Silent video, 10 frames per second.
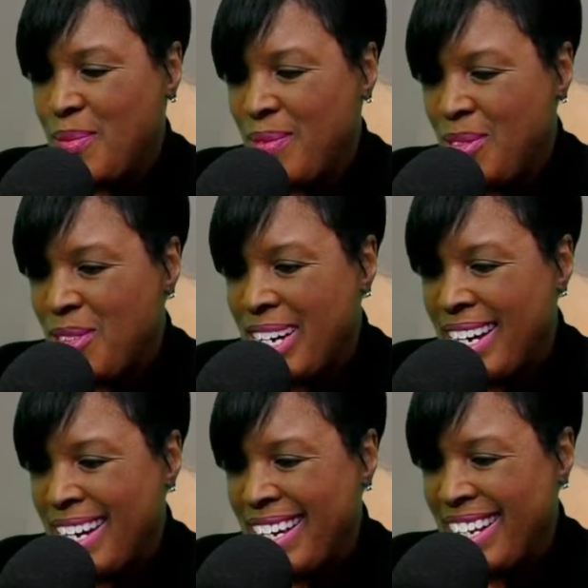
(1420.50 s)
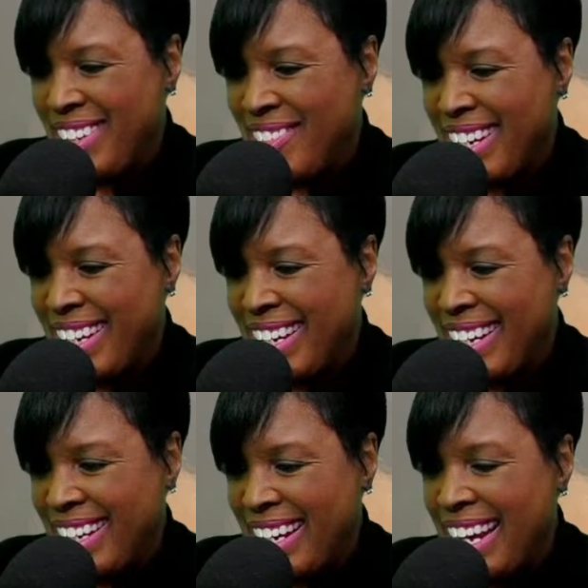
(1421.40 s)

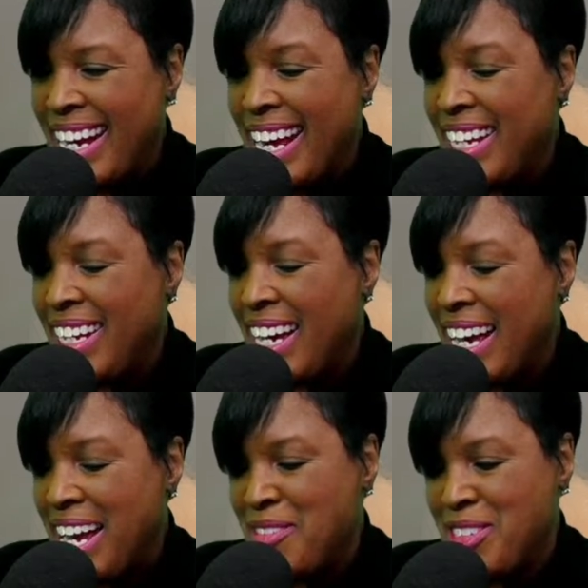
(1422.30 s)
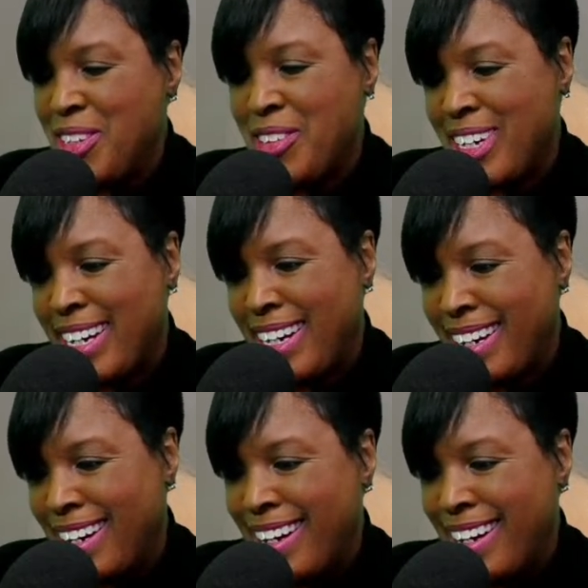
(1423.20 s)
Right. And I have to agree.